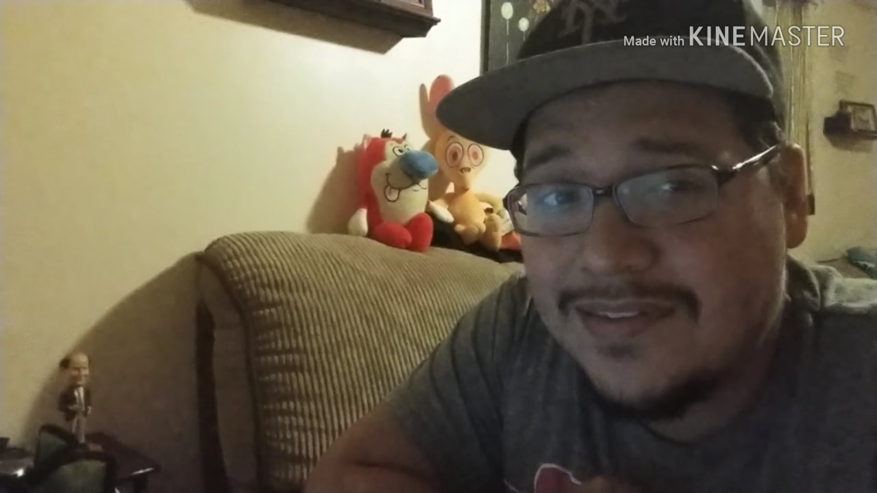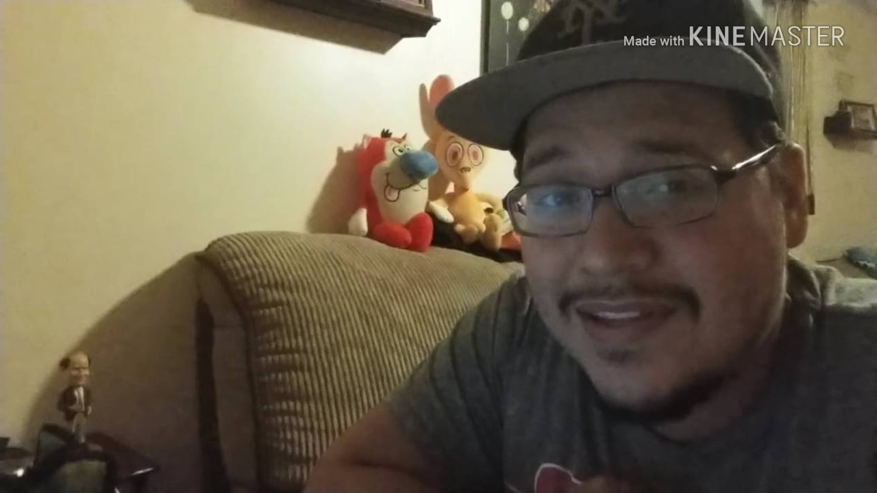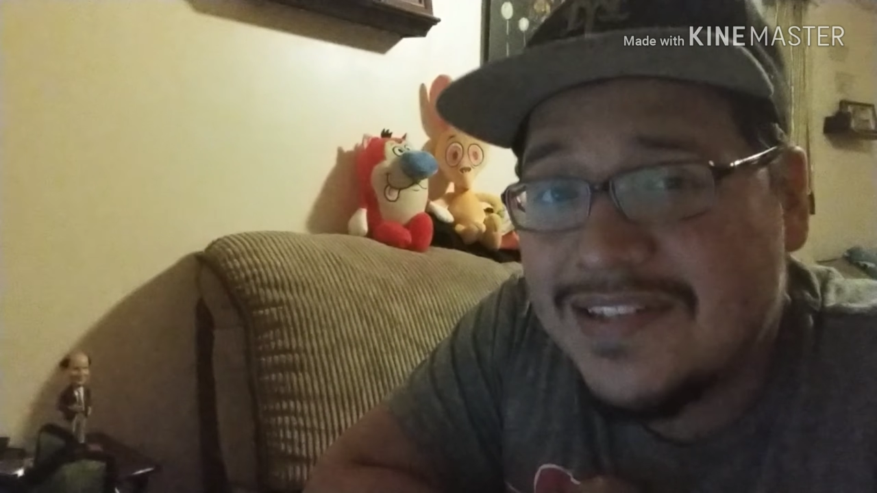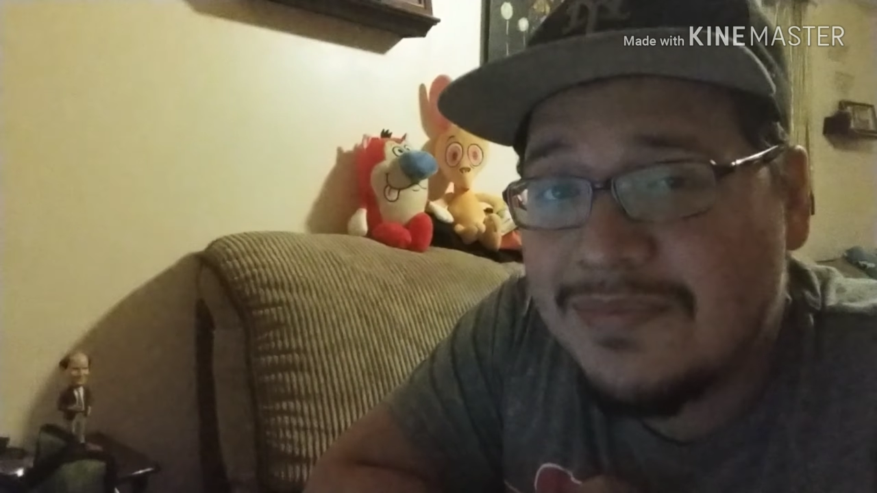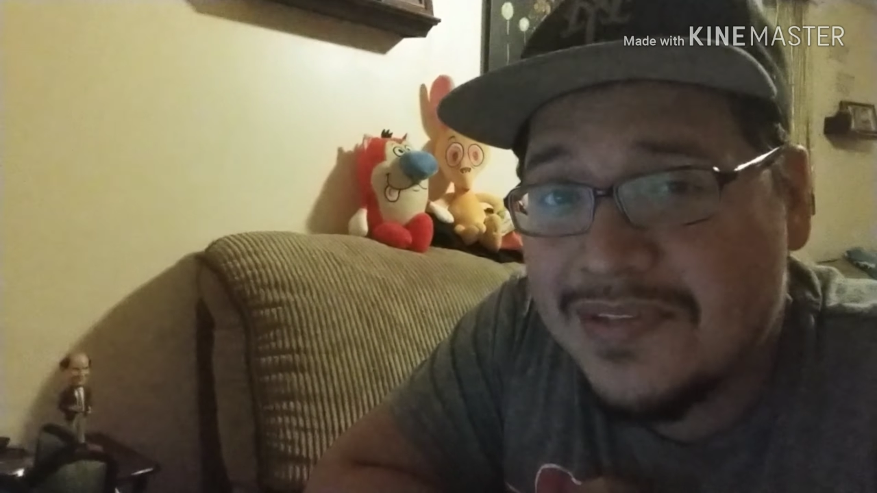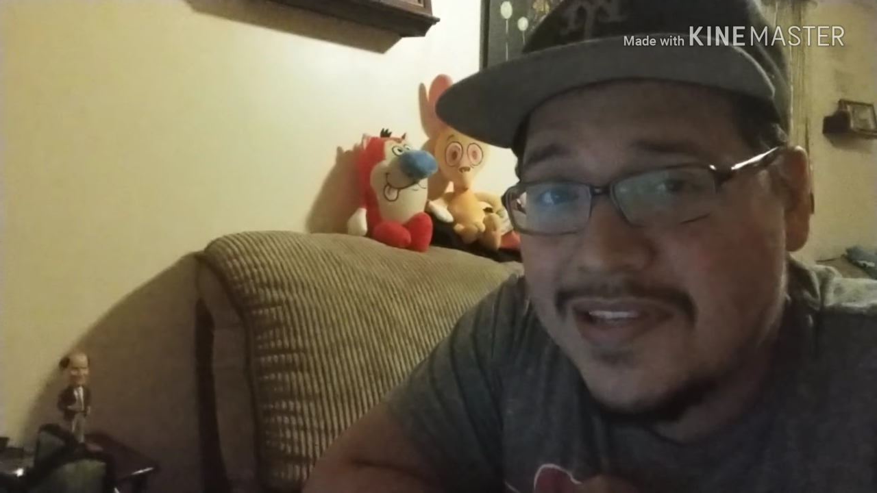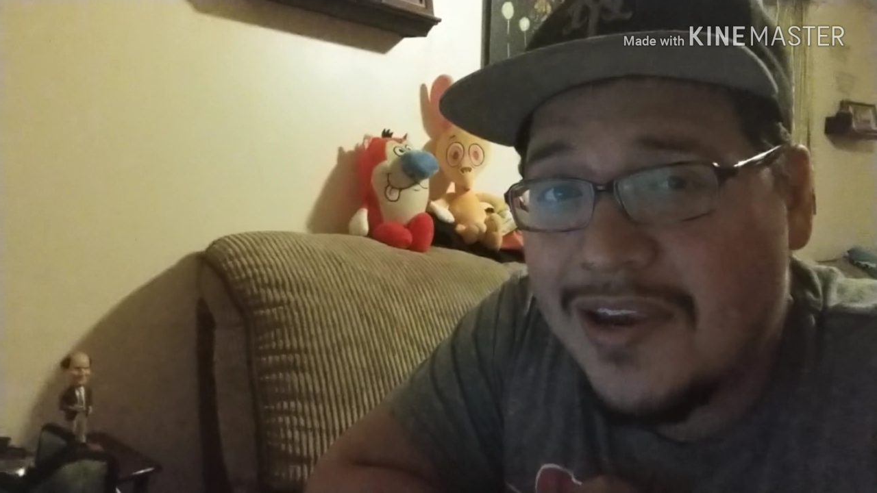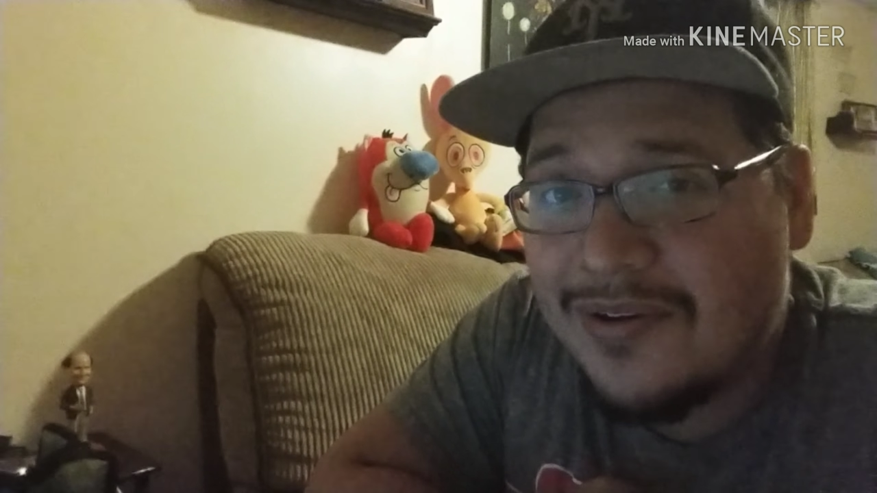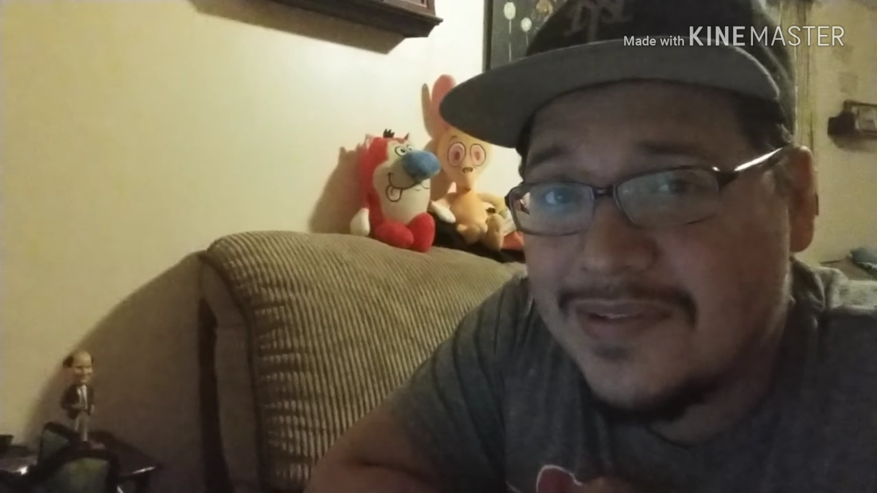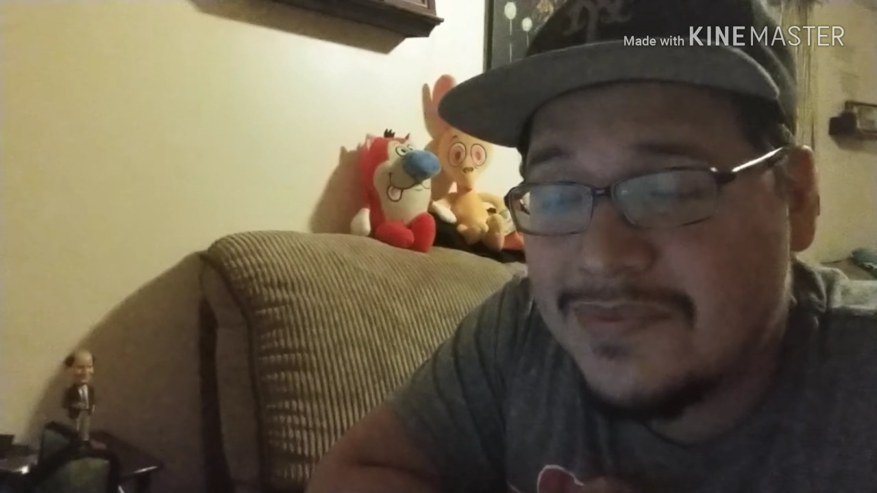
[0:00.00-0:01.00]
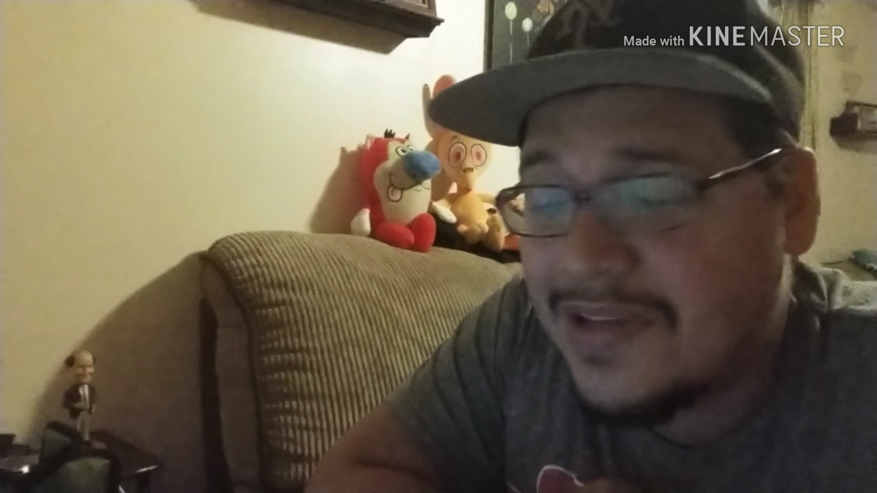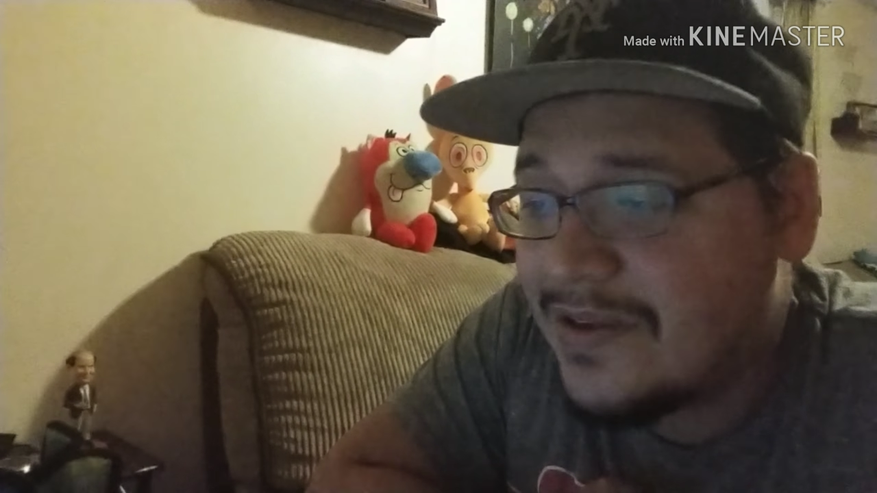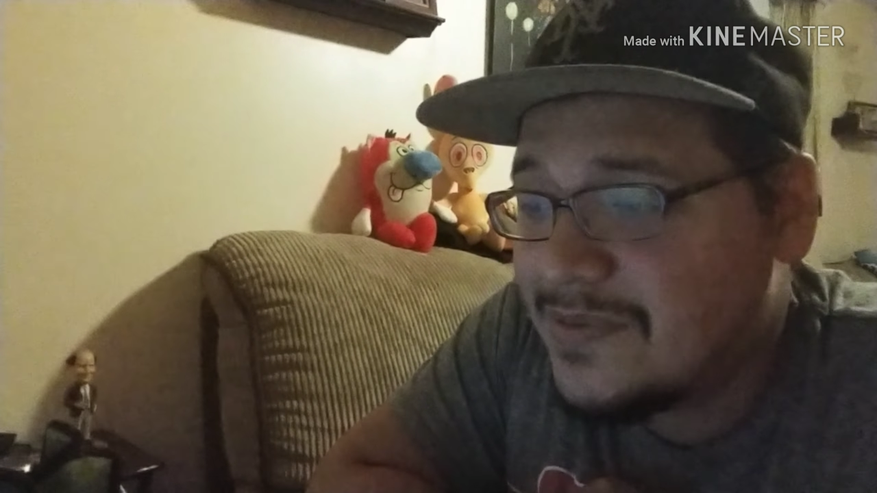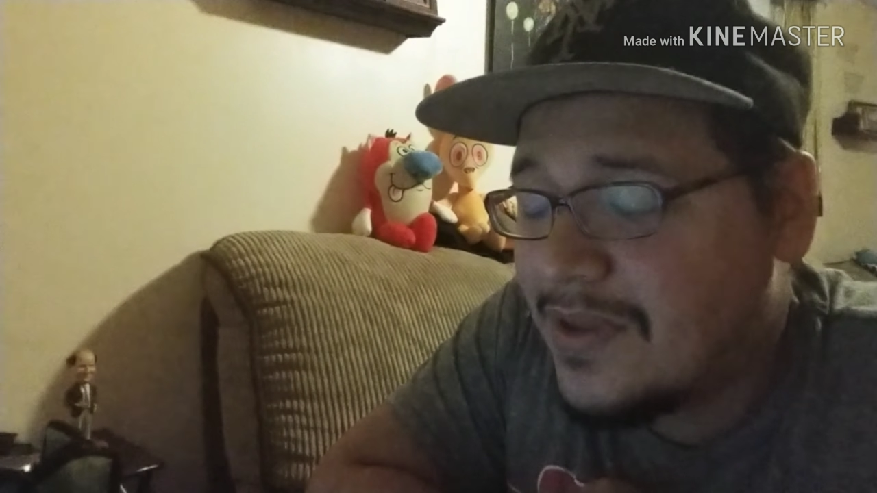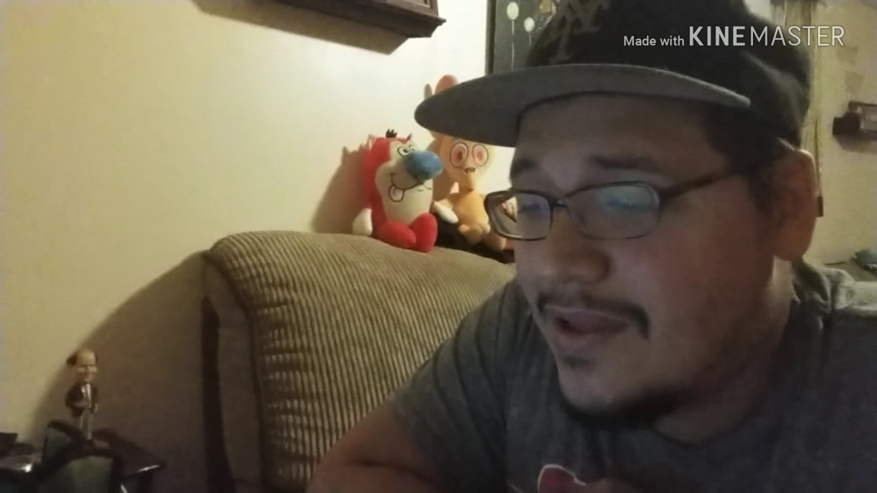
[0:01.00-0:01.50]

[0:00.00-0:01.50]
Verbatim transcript: that should be scary sometimes